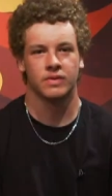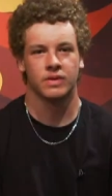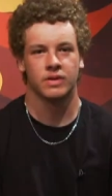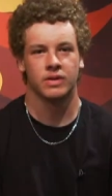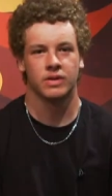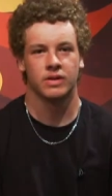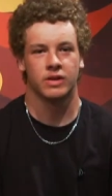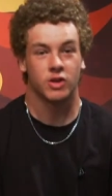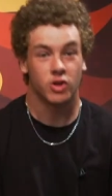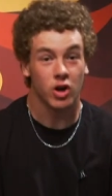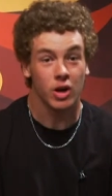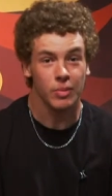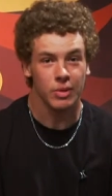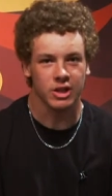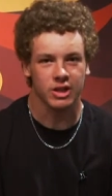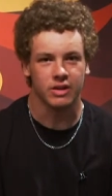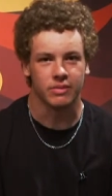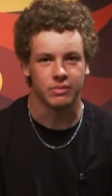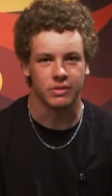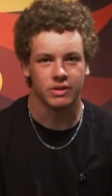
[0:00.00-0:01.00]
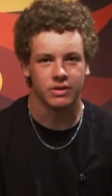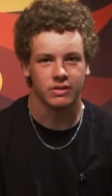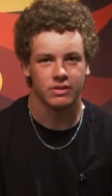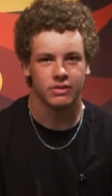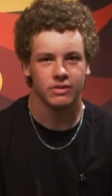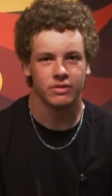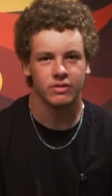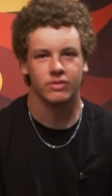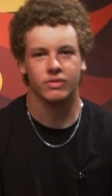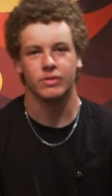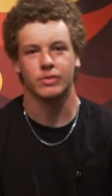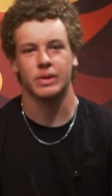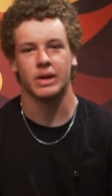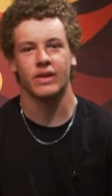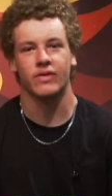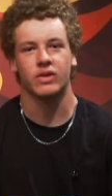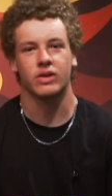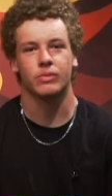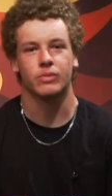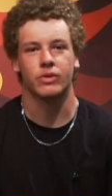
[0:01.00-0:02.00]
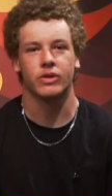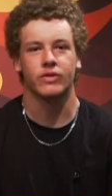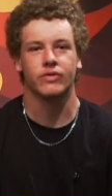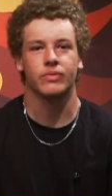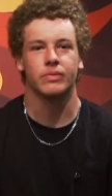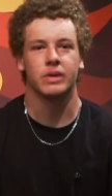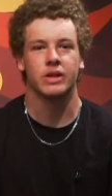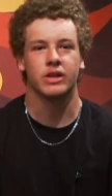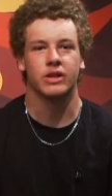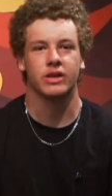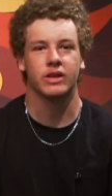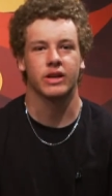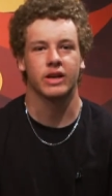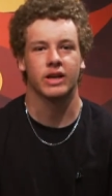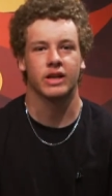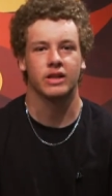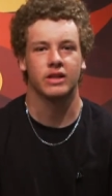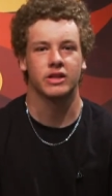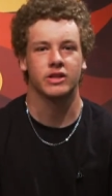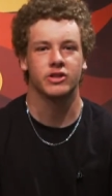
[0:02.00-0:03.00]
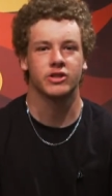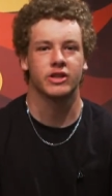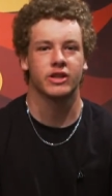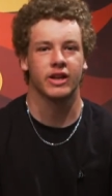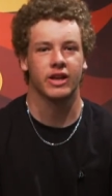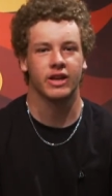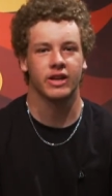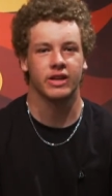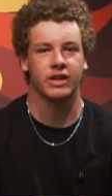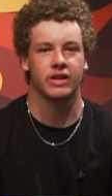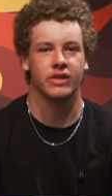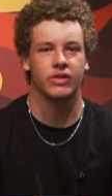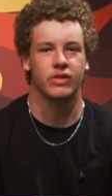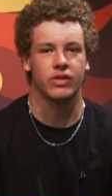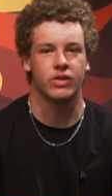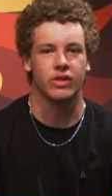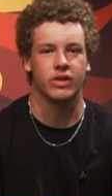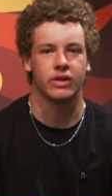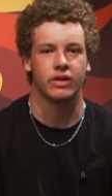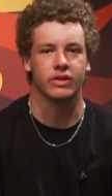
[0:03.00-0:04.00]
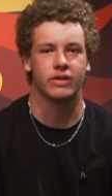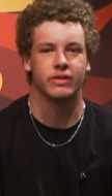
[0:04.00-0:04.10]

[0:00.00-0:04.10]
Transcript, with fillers: The Drama Club will be having a brief meeting at lunch today in the theater.